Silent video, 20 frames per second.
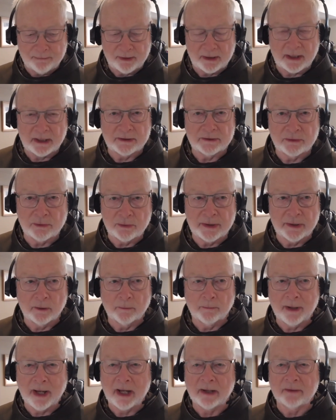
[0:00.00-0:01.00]
but I do hear
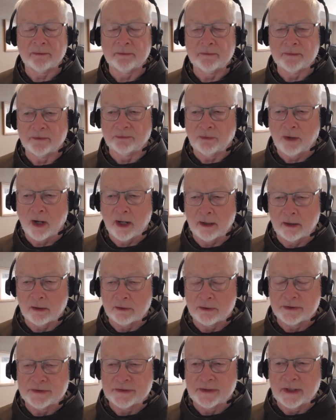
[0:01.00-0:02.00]
back from the
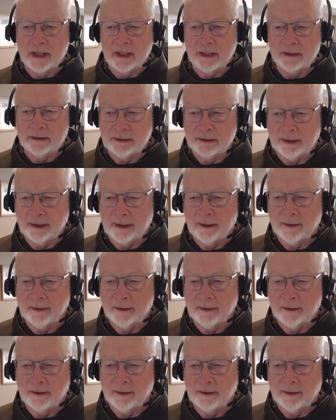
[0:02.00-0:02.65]
friars, and